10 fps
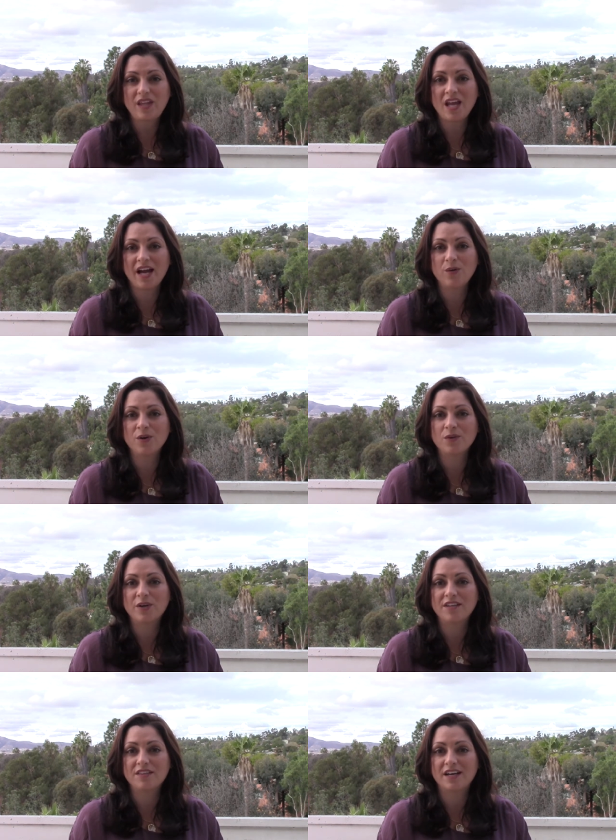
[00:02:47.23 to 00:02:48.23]
I work
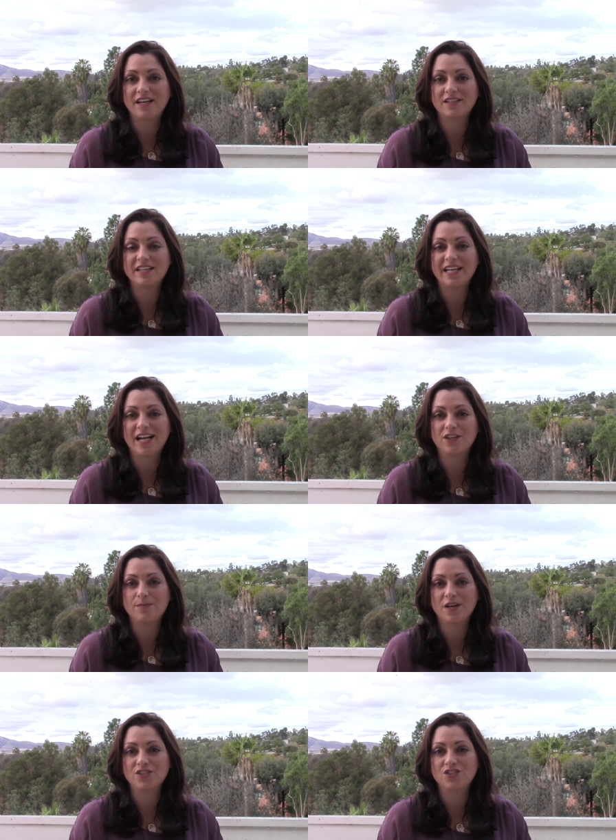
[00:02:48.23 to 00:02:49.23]
with an
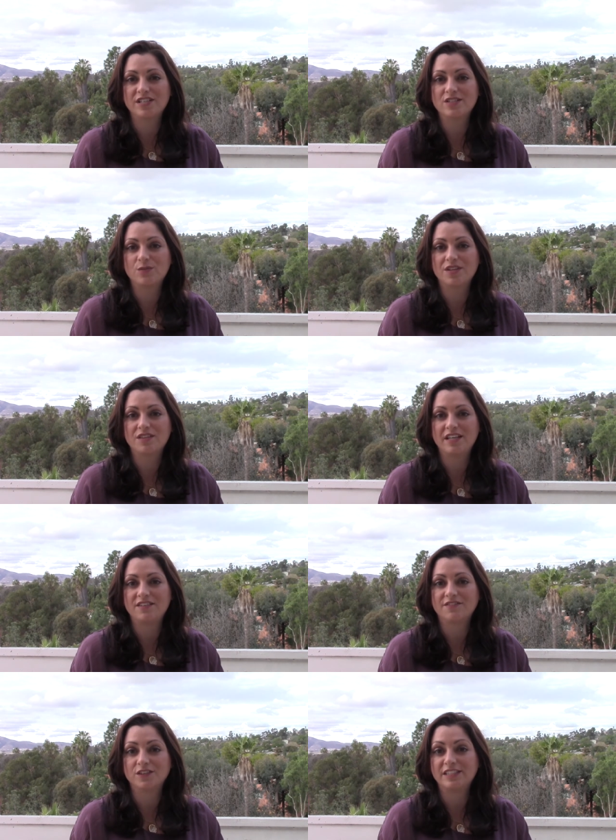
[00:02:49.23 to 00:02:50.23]
acupuncturist with
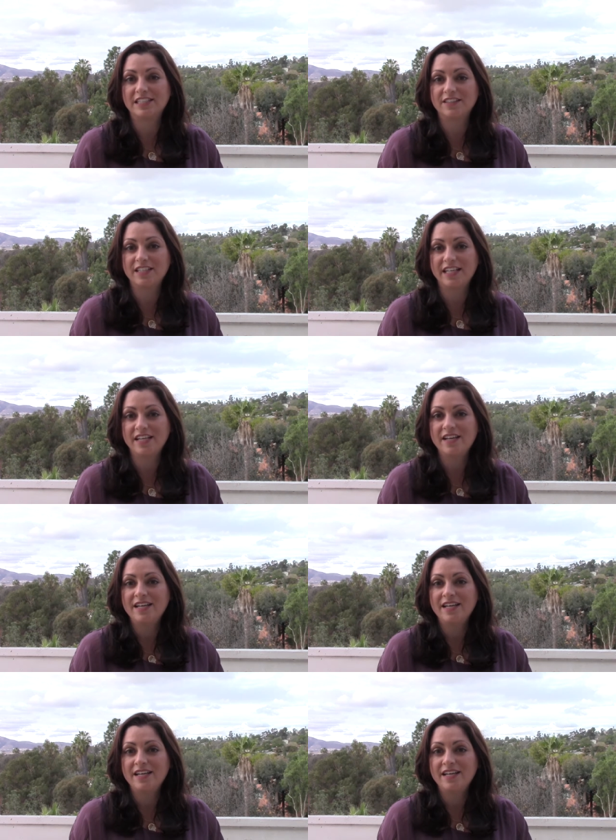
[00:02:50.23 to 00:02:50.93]
infertility,